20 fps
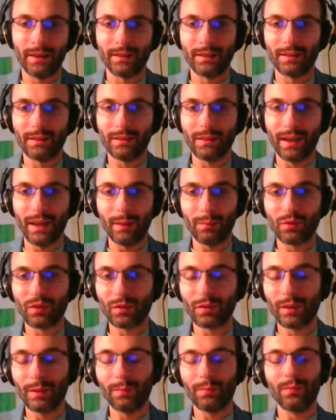And
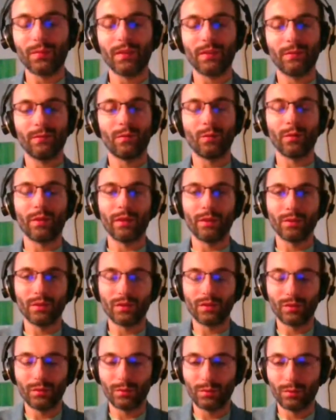TypeScript, for
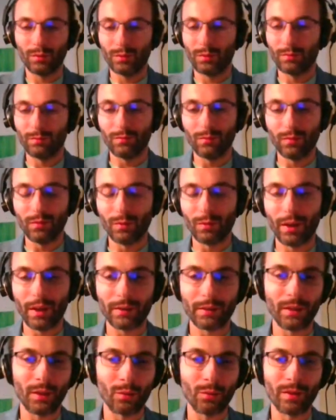those who do
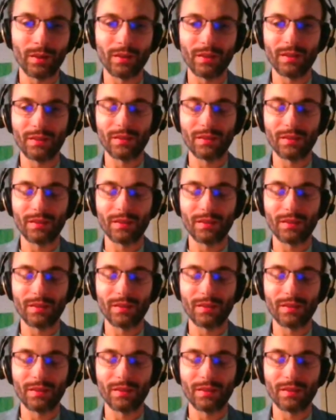not know it,